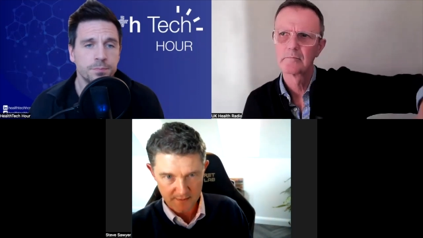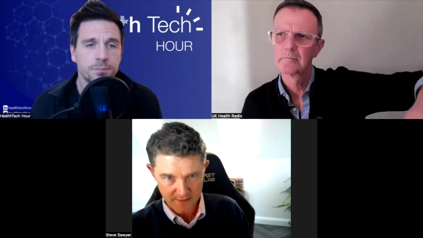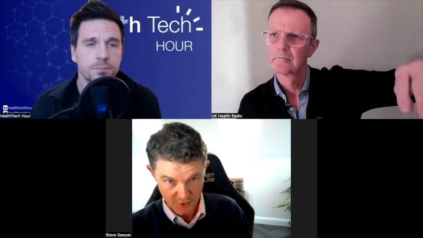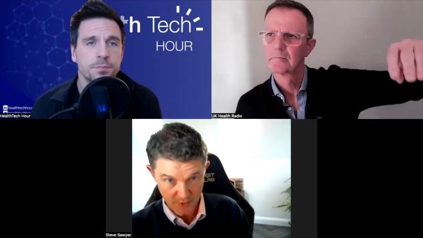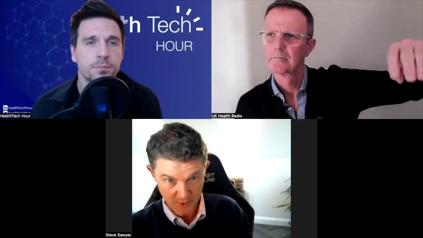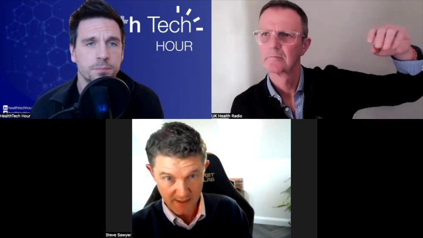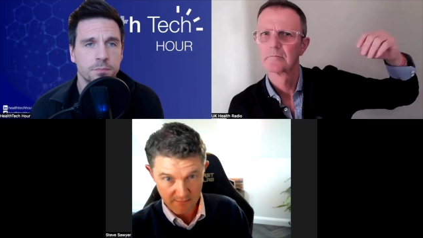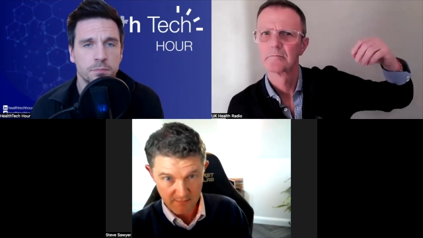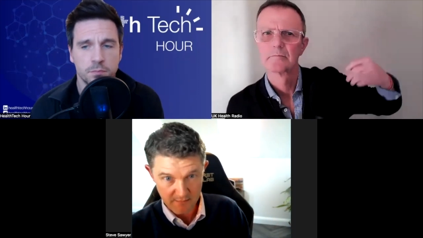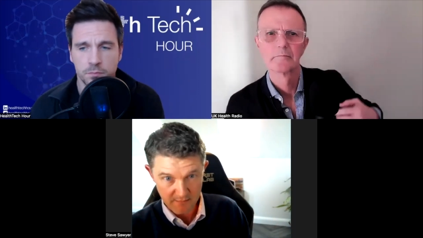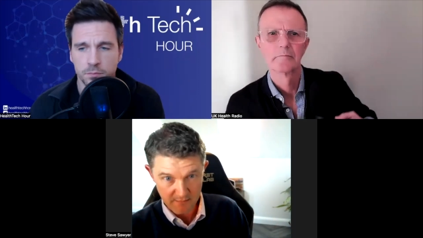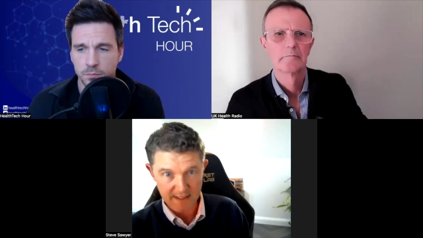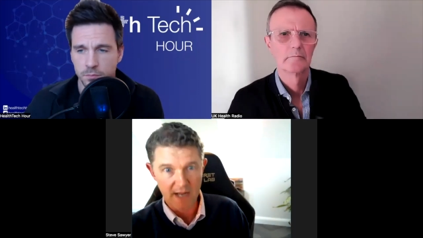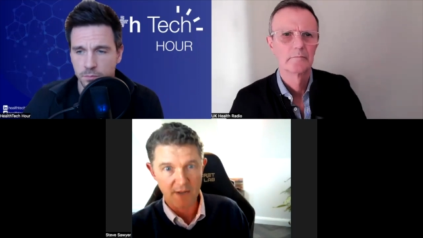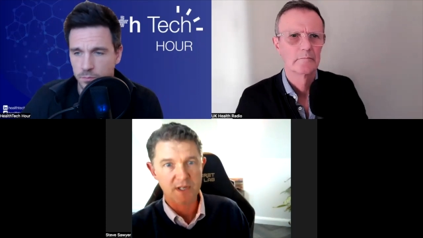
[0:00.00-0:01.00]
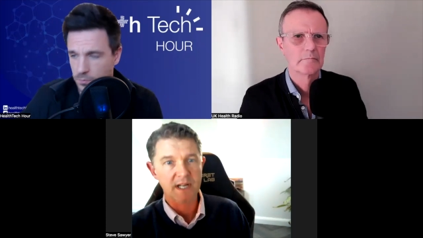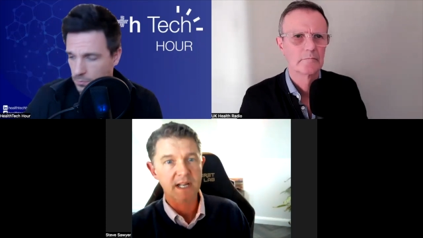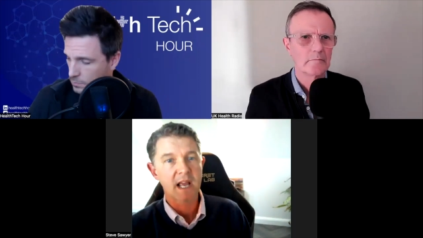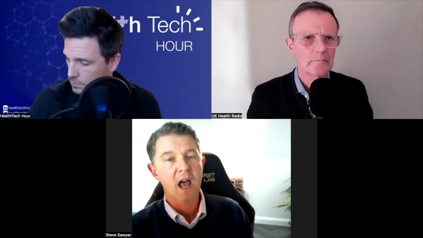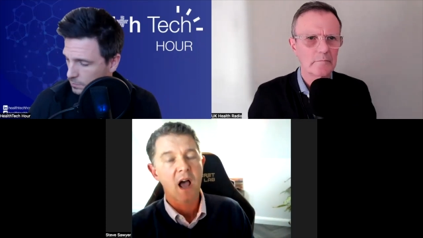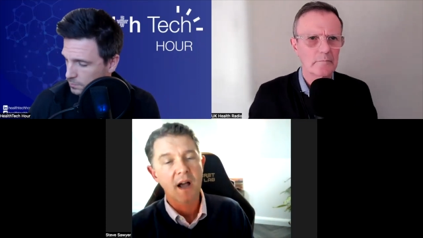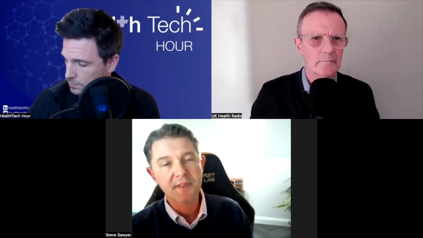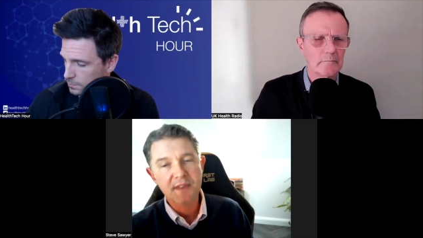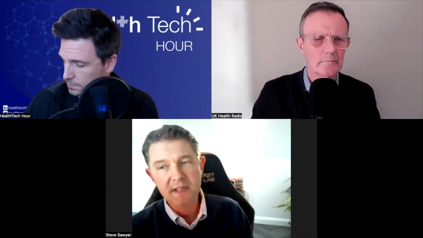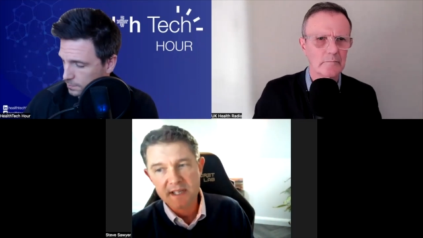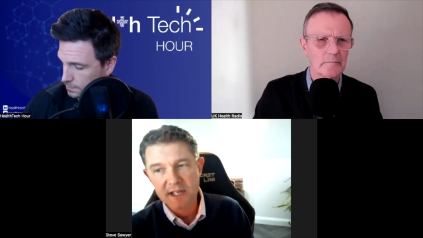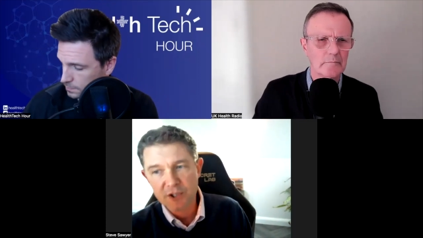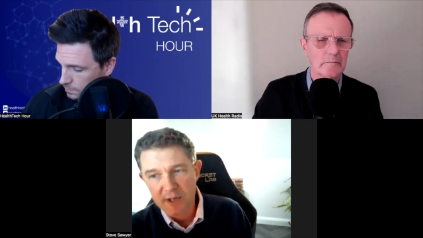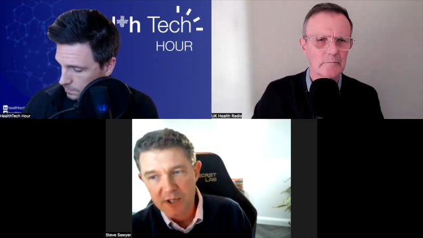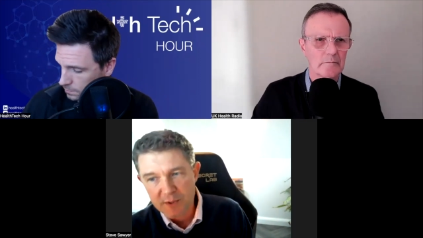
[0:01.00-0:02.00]
Speaker 1: to it undoubtedly i think the
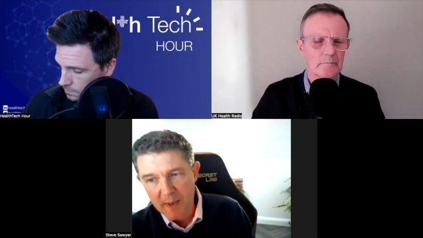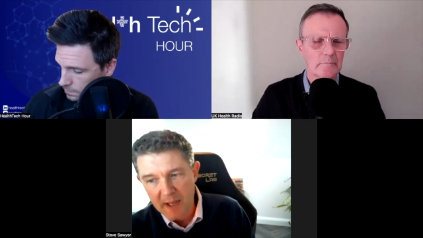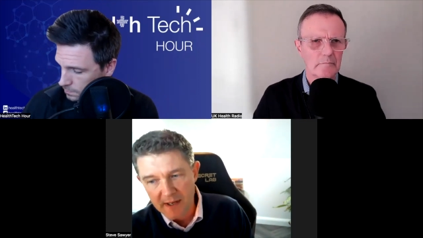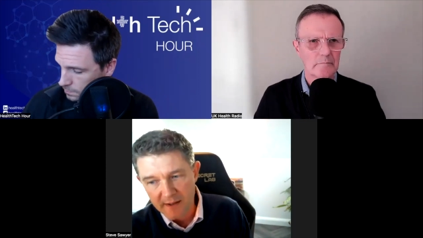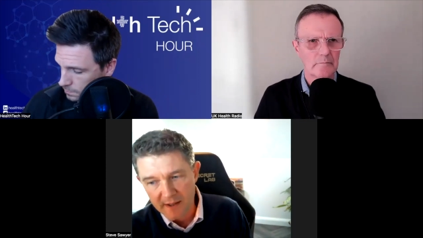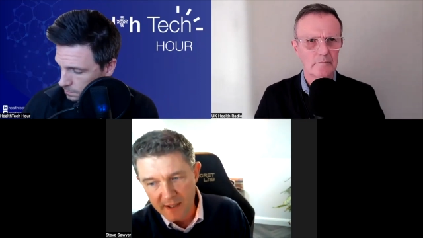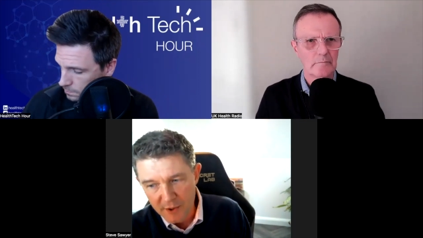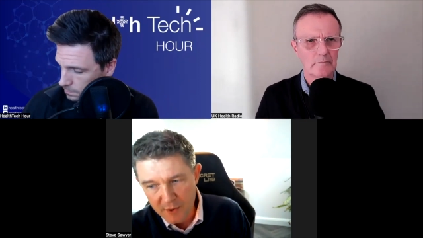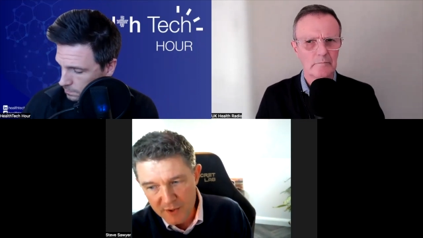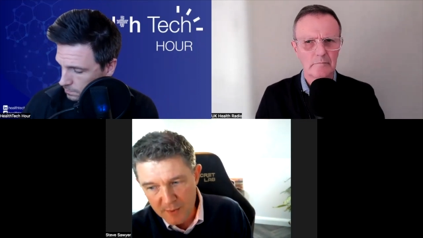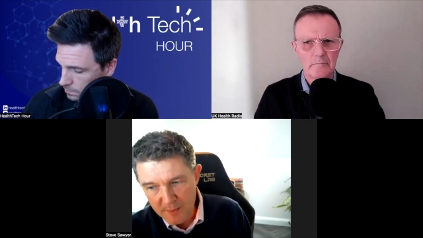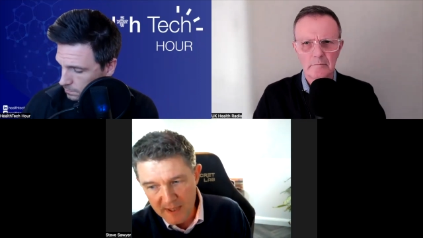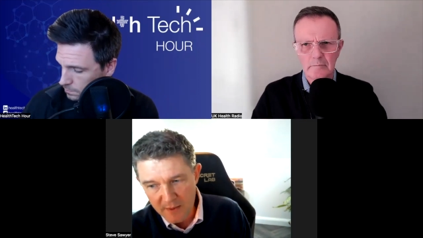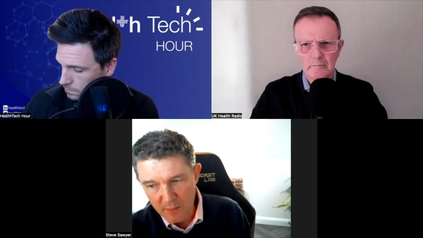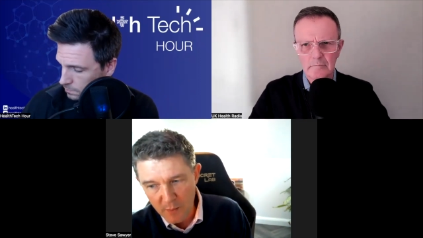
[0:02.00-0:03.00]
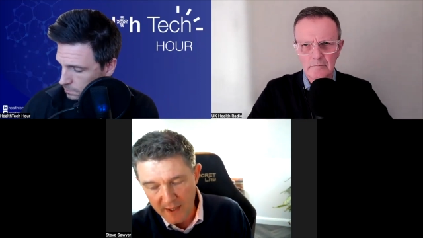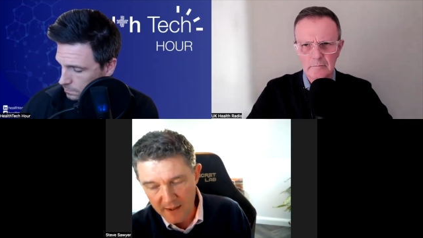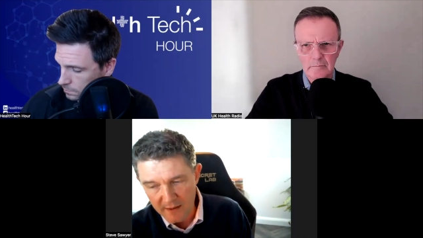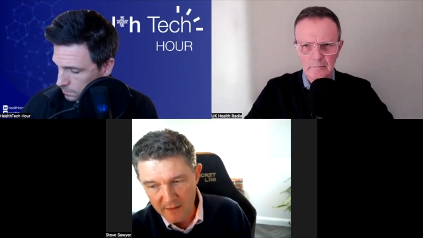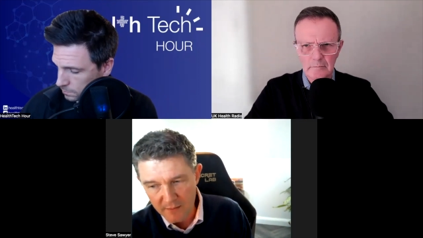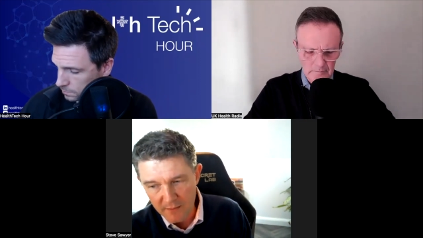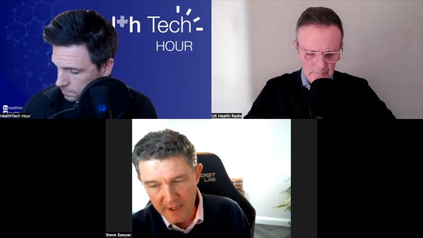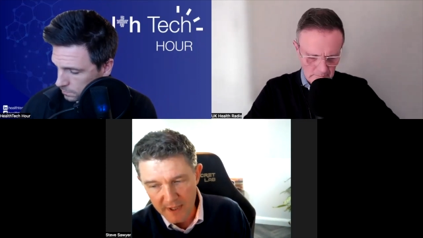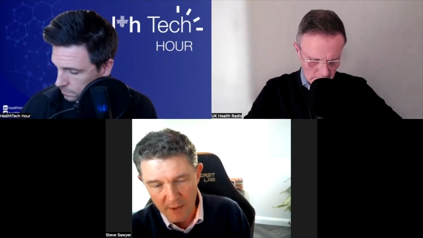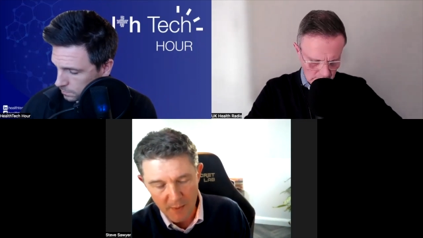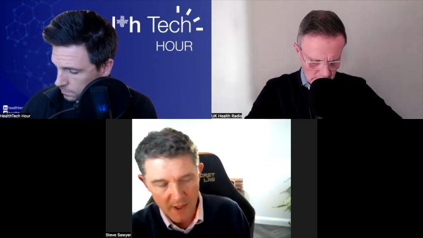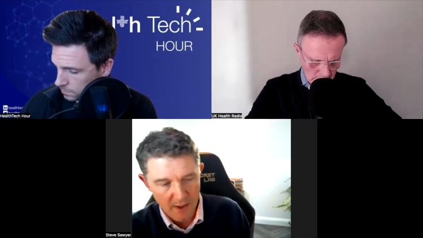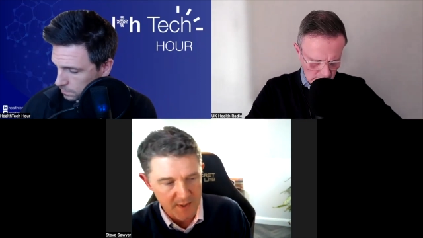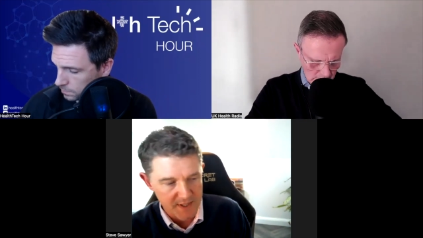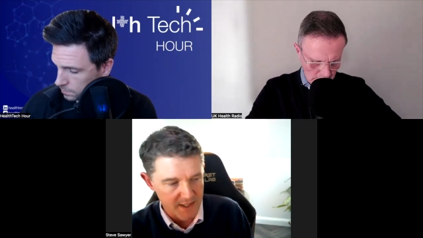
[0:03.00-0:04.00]
situation is better than it used to be when you know
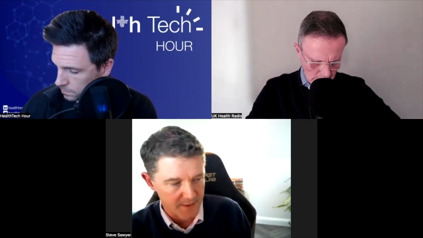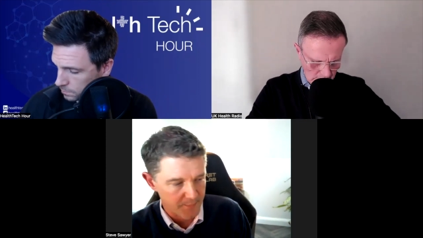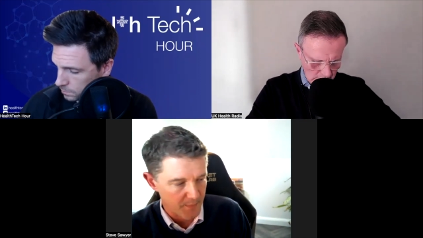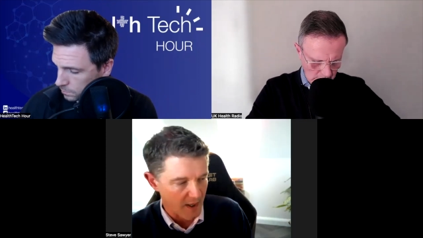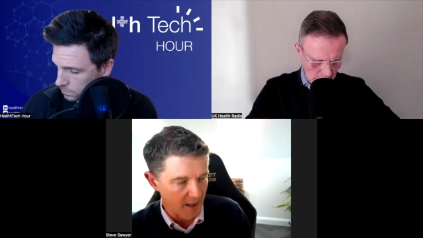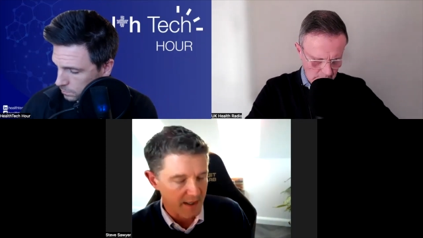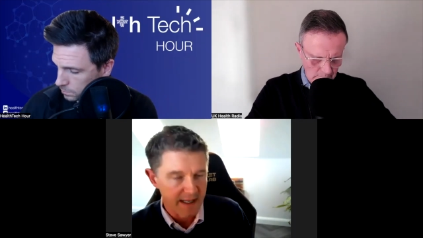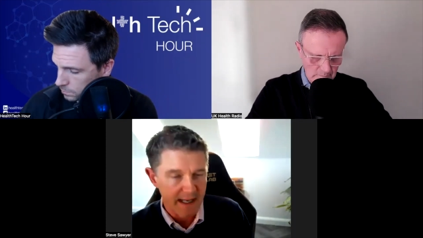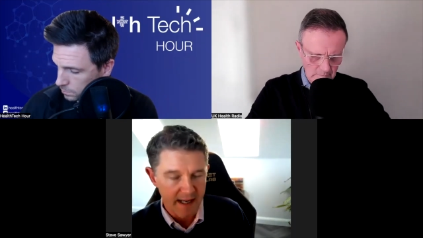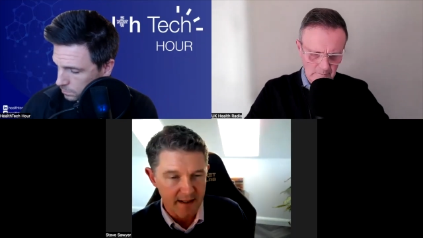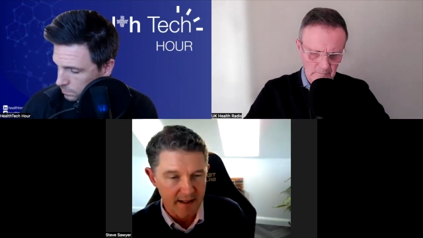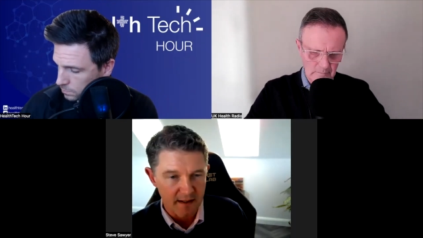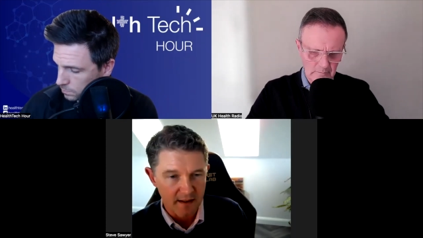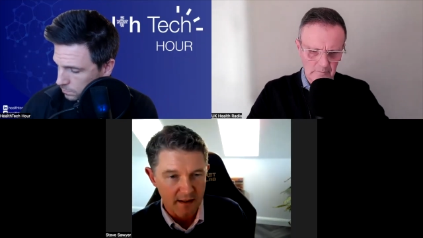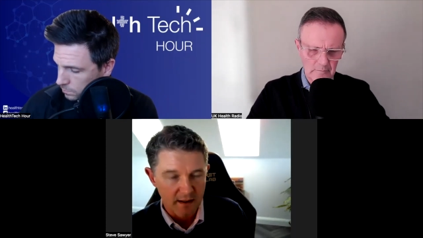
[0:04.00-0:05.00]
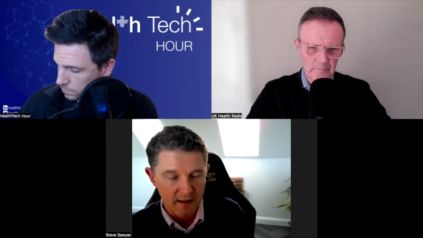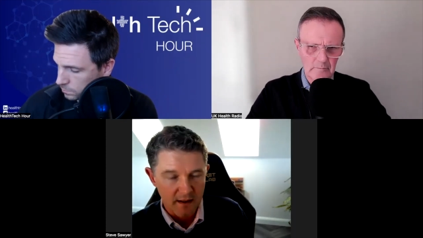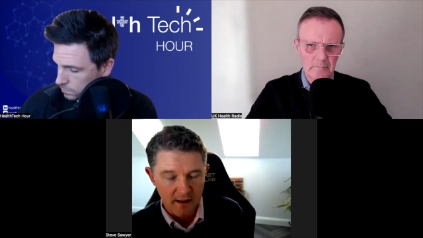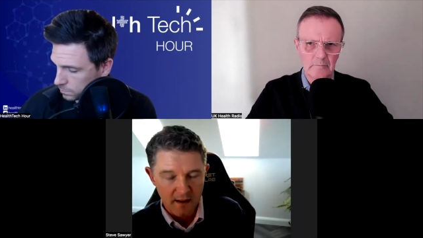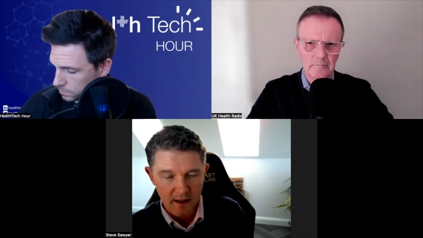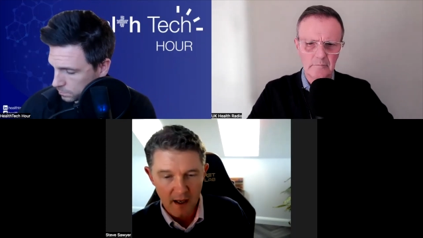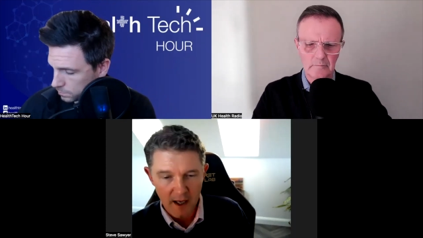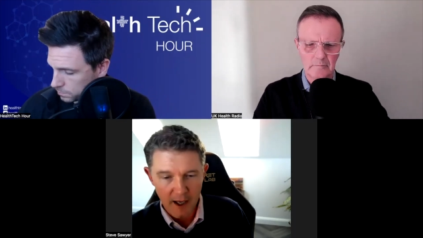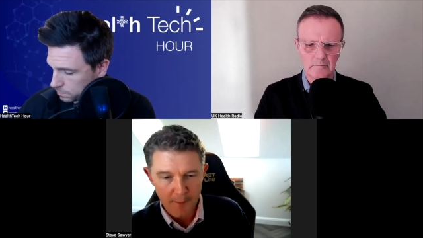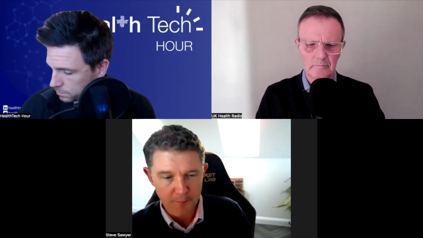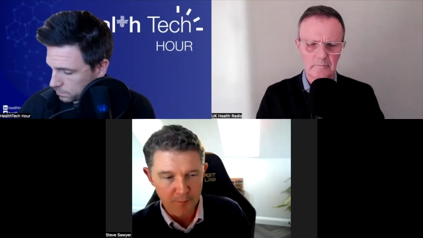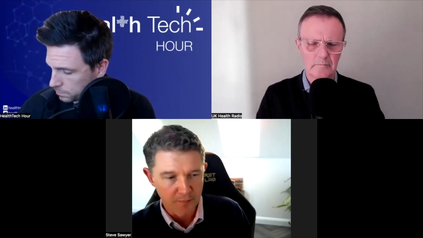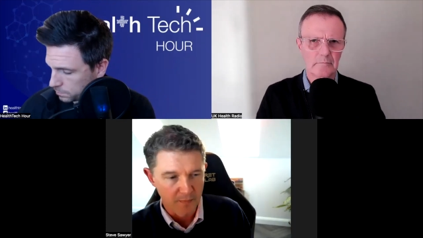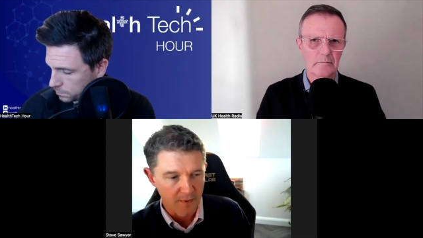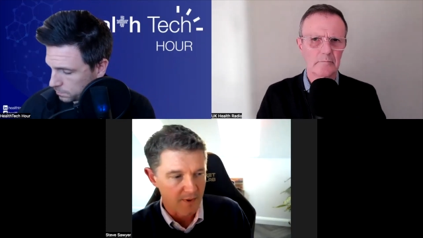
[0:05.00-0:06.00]
when i was a, a kid
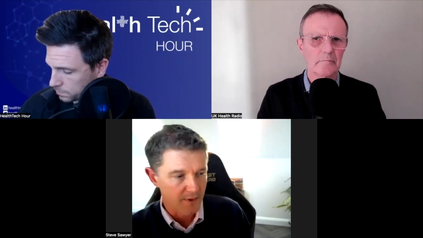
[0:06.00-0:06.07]
um,